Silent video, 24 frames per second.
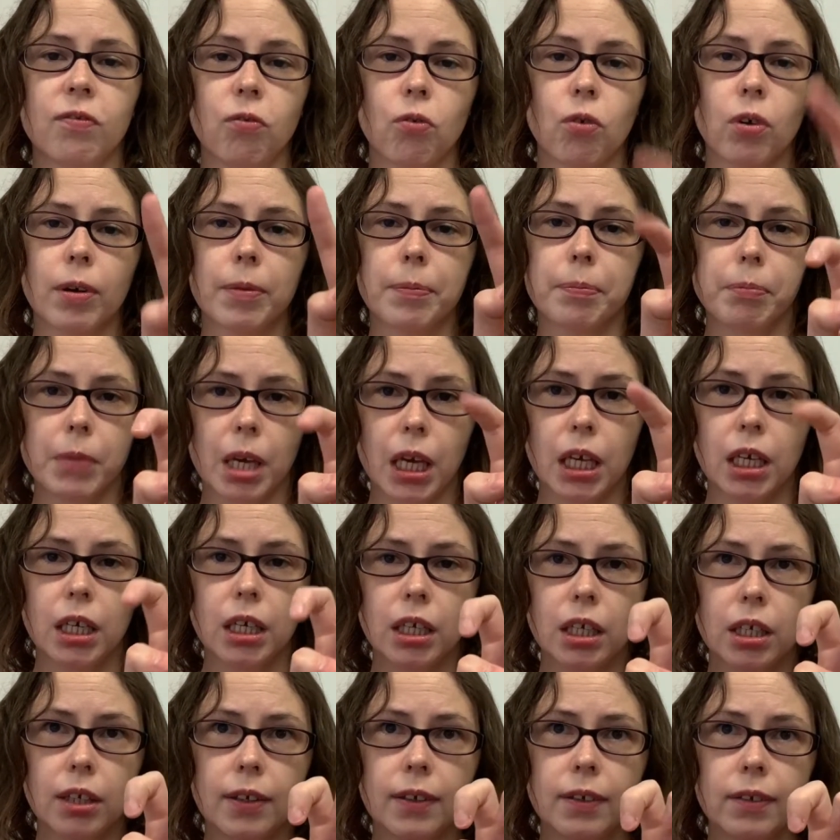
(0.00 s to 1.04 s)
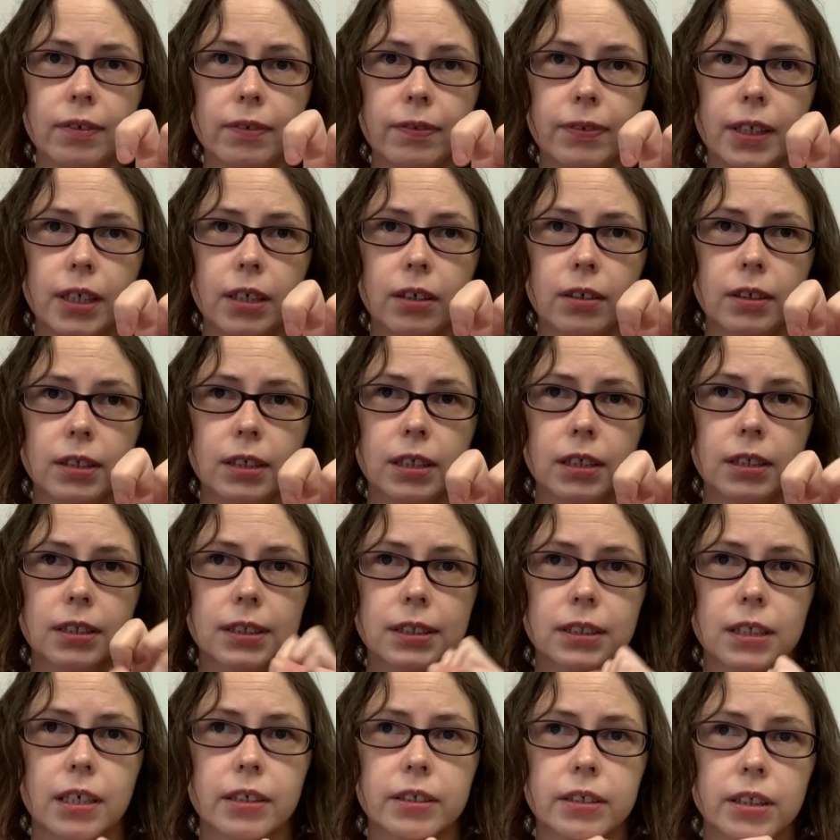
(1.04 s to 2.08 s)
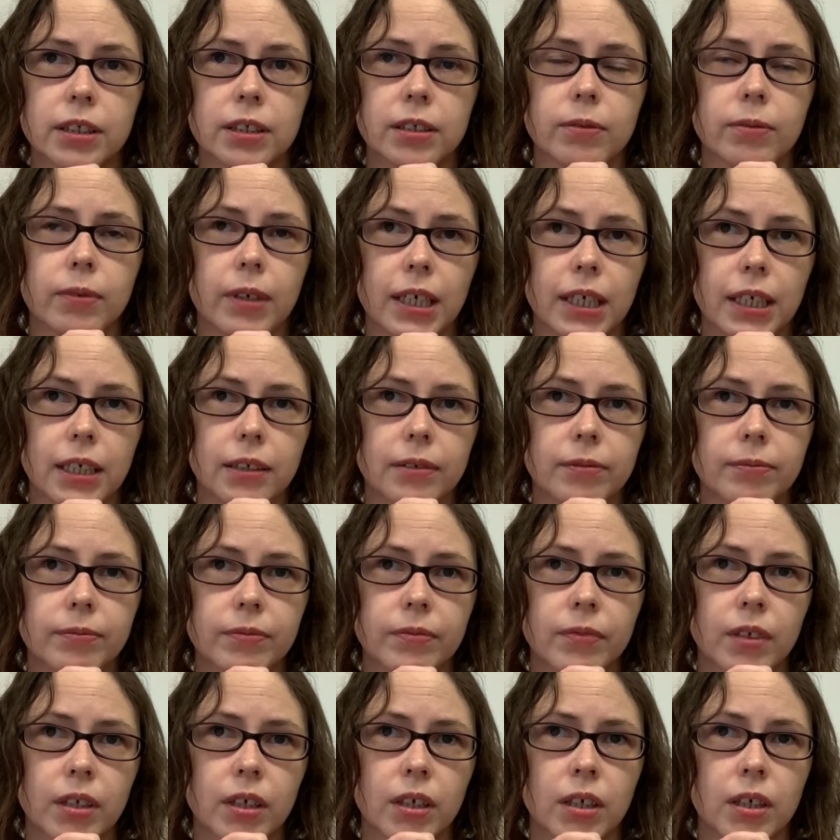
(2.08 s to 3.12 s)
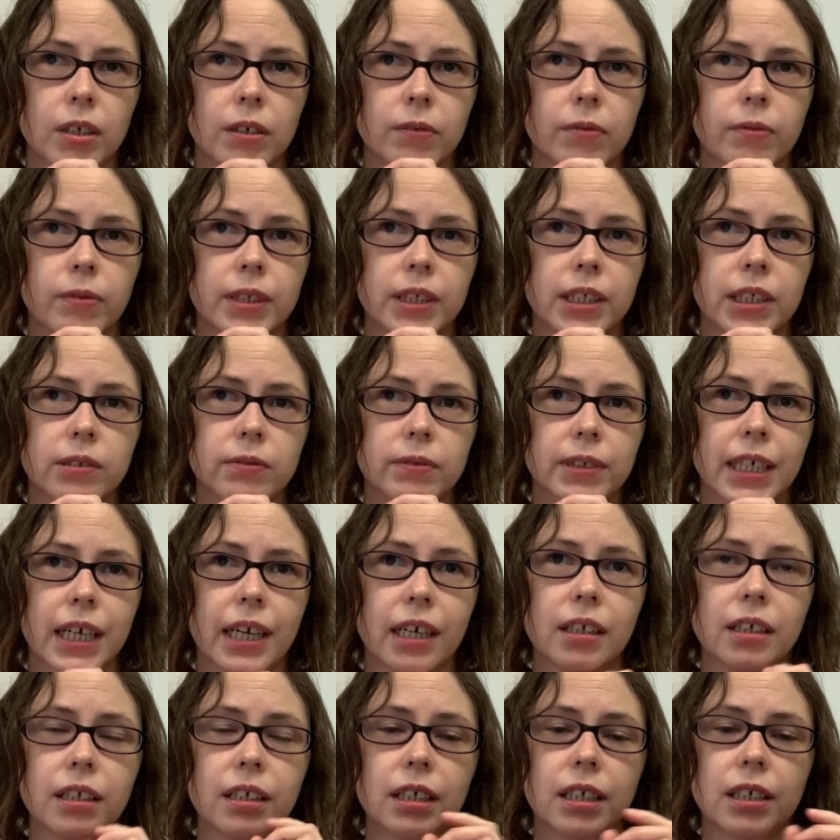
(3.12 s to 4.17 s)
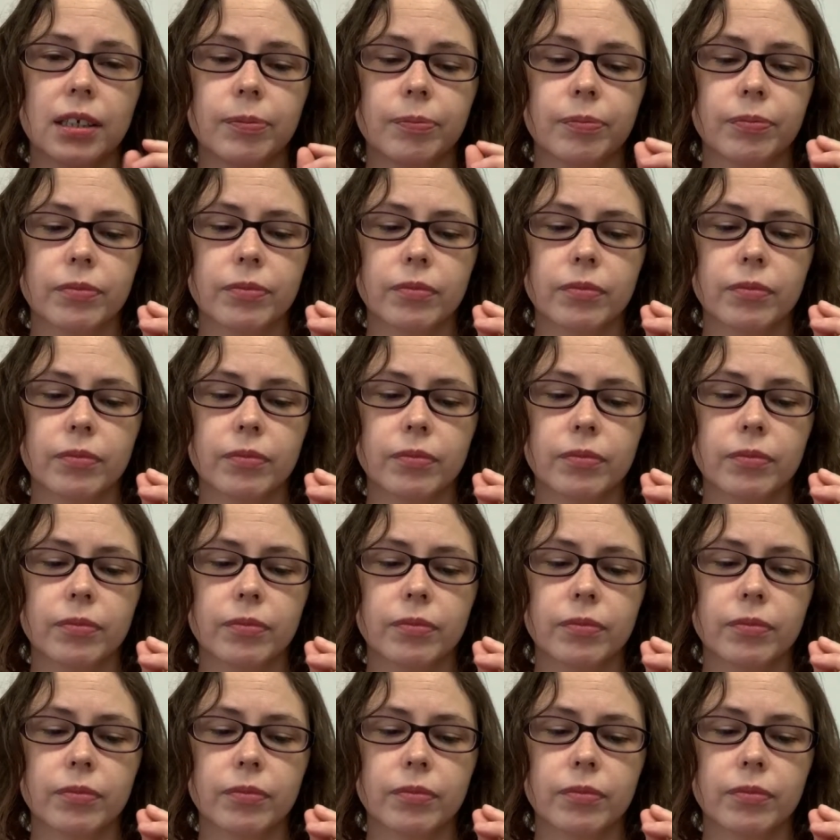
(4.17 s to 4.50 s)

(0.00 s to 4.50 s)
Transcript: for making you feel a certain way, when in reality,